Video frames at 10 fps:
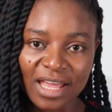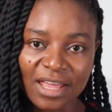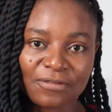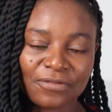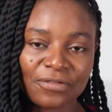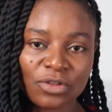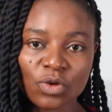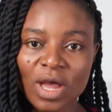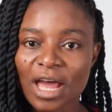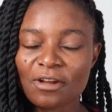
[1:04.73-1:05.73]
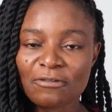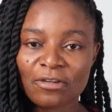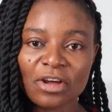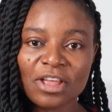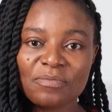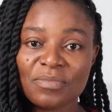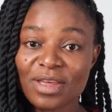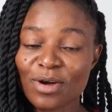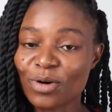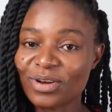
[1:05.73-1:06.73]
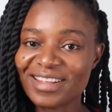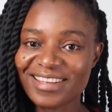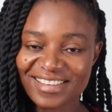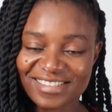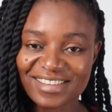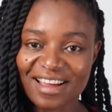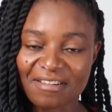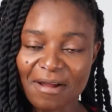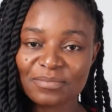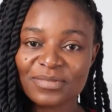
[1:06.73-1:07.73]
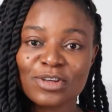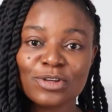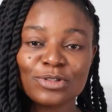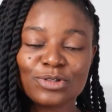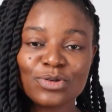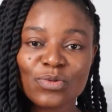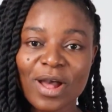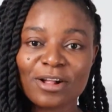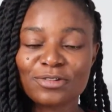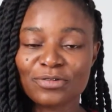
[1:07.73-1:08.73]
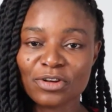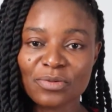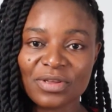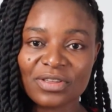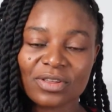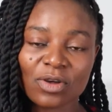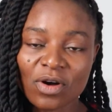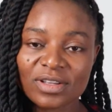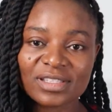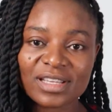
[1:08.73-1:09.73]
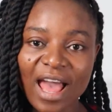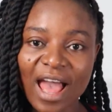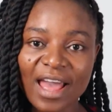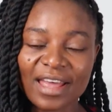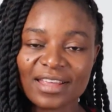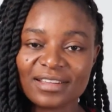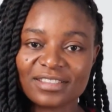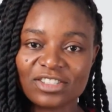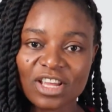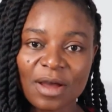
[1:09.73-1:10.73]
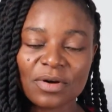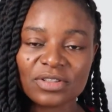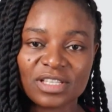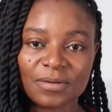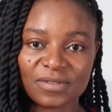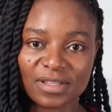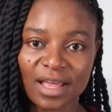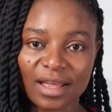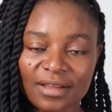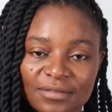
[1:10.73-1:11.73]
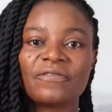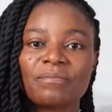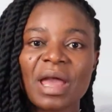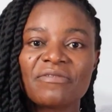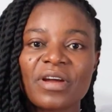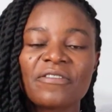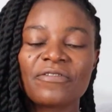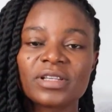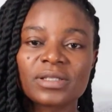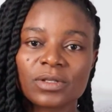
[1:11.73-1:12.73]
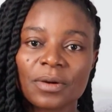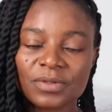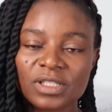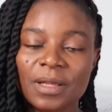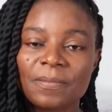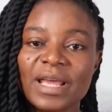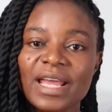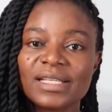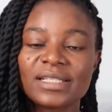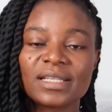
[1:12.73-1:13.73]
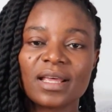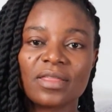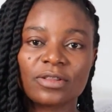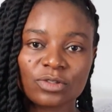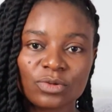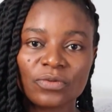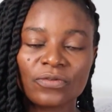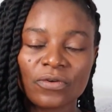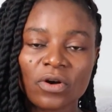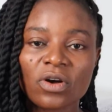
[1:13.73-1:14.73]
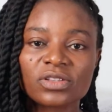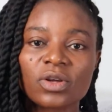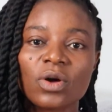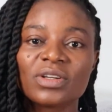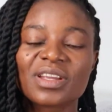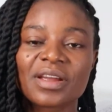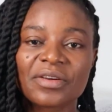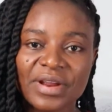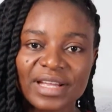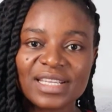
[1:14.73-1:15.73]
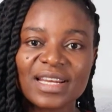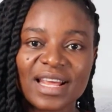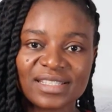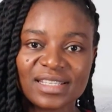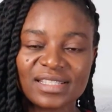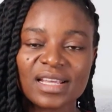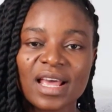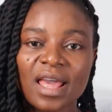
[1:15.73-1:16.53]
if you are not following me on Instagram, do well to follow me because I share more tips there. My very first top tip is to focus on creating lessons